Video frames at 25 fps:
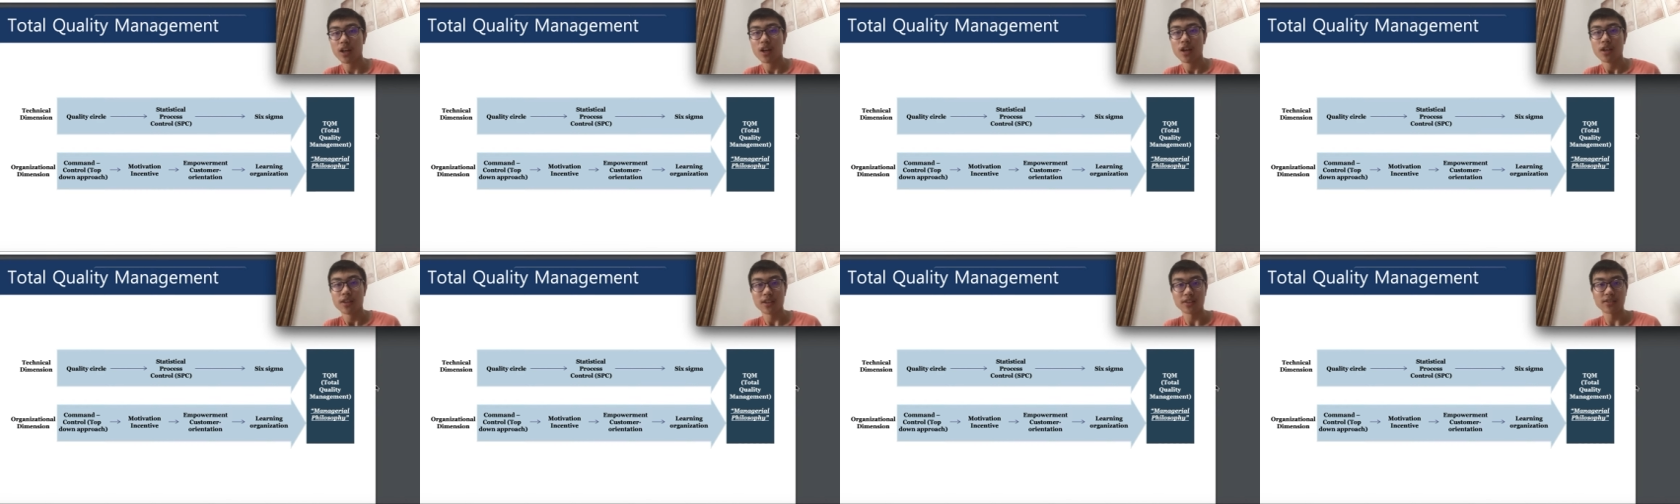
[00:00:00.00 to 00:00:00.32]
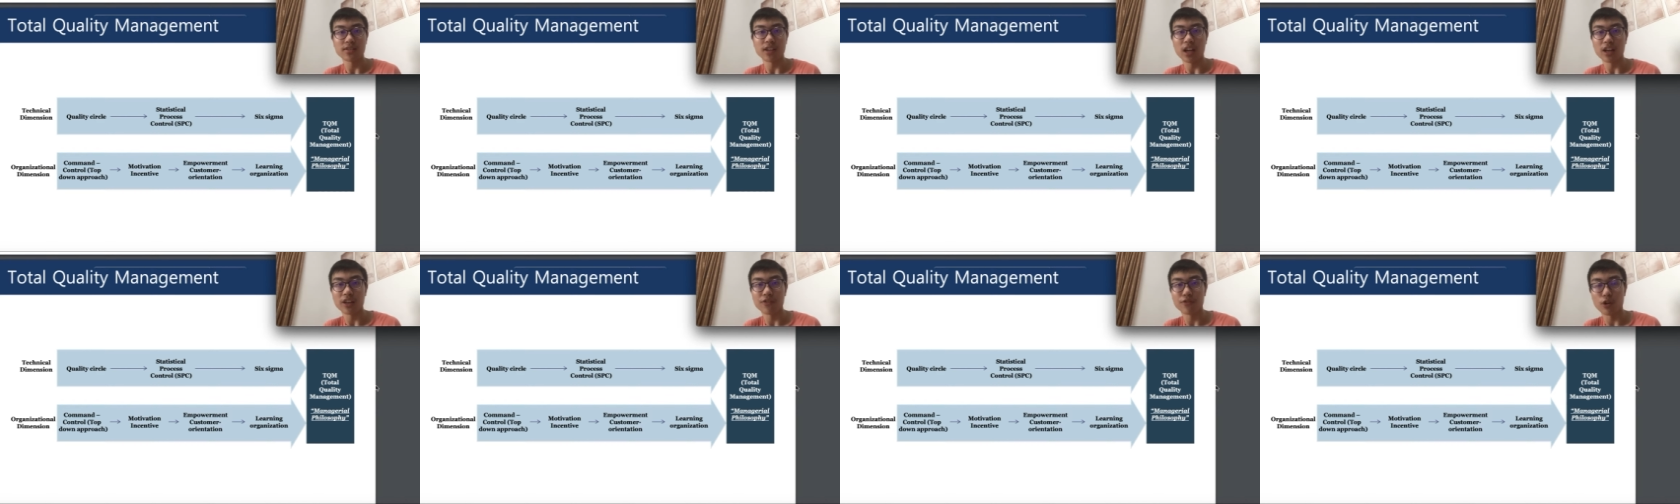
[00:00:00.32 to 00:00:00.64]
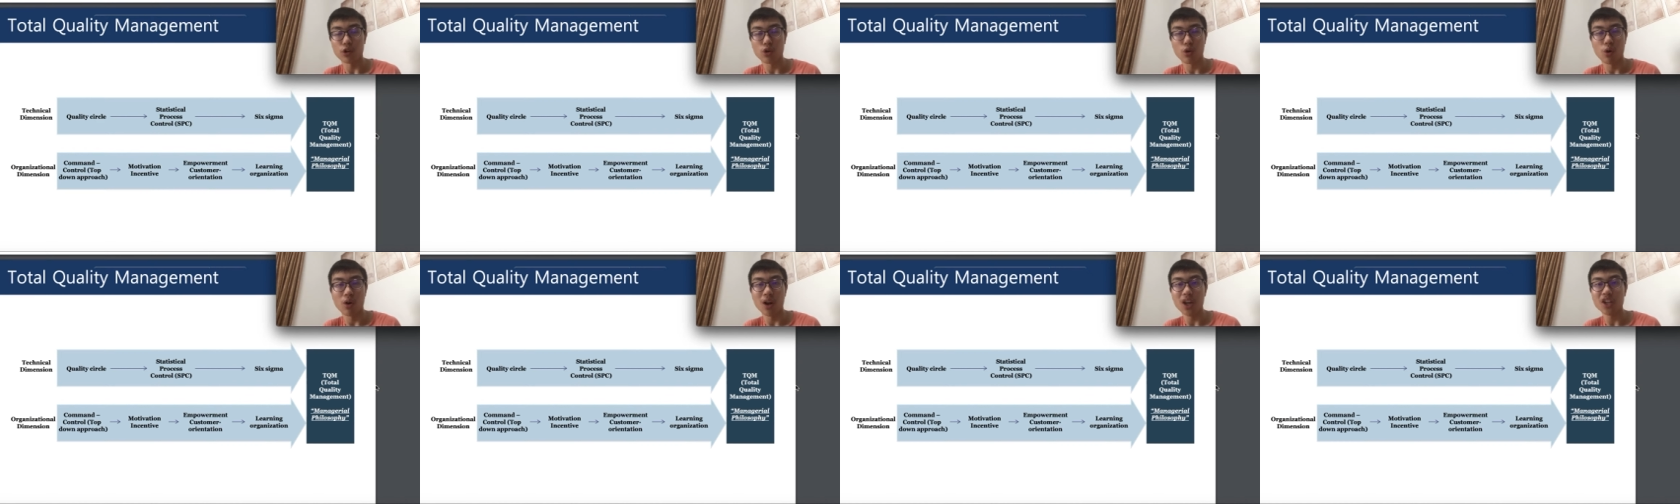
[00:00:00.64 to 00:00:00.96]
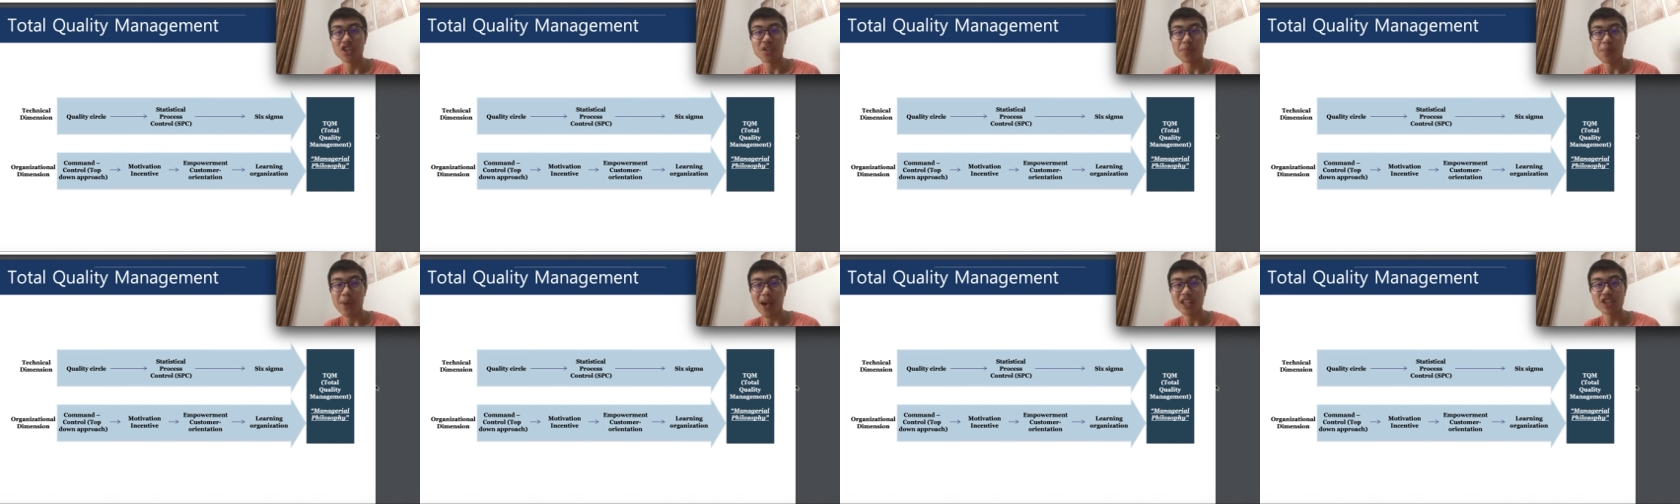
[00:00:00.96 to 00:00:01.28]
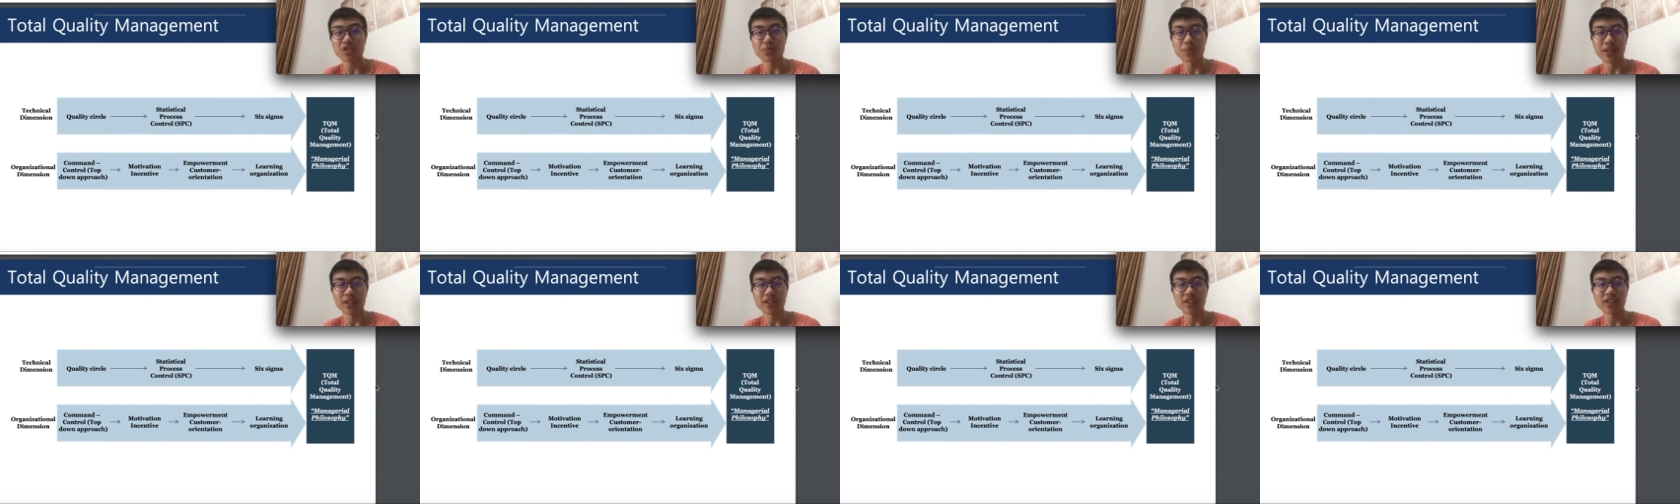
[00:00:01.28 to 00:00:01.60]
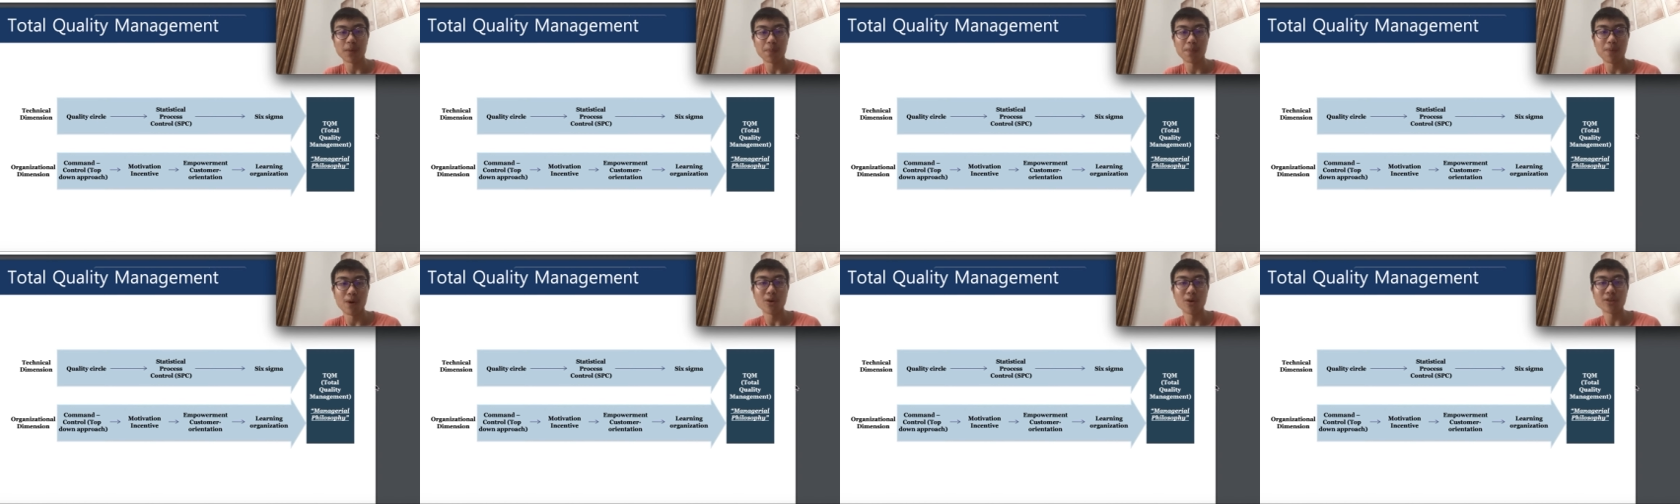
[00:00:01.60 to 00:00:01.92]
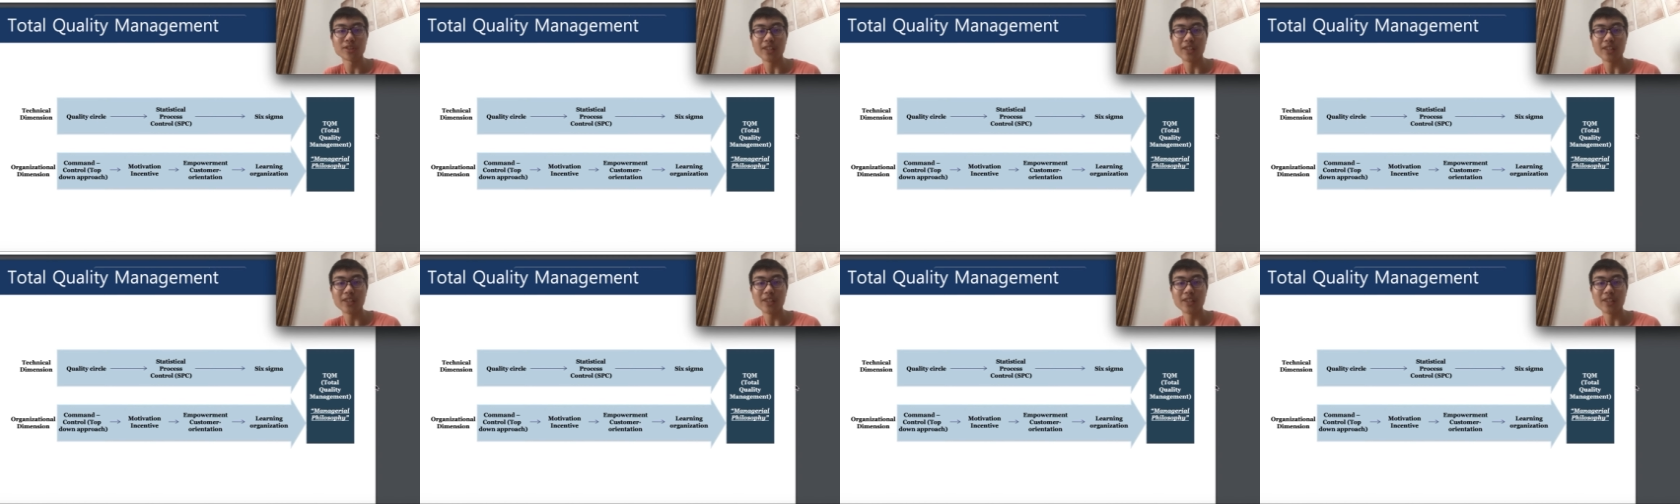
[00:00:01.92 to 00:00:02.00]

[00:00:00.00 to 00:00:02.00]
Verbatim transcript: just like for quality management, there are both